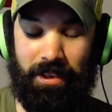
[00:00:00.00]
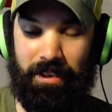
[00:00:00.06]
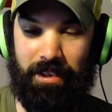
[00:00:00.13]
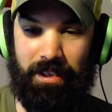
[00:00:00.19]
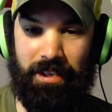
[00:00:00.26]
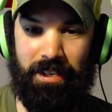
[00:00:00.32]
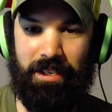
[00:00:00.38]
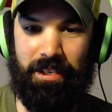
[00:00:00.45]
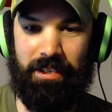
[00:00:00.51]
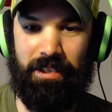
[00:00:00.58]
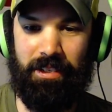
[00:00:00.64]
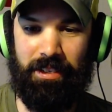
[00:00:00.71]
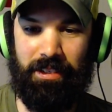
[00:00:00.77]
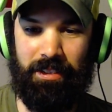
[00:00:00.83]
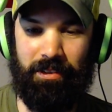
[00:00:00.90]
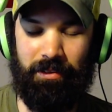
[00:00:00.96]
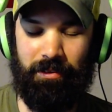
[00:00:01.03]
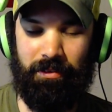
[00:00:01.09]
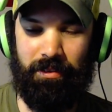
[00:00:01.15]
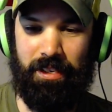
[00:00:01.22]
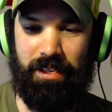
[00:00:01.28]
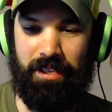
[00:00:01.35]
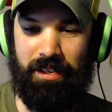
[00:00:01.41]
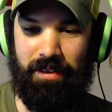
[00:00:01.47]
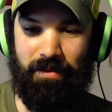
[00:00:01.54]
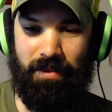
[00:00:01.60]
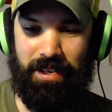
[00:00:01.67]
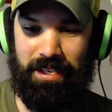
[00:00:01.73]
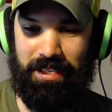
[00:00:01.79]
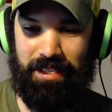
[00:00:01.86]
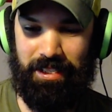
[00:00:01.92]
What
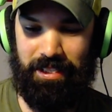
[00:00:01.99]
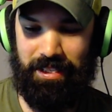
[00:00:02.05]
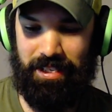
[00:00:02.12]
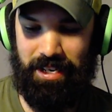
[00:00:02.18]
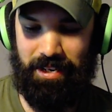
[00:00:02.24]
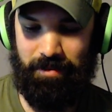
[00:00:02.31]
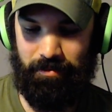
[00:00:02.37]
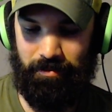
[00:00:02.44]
is his name?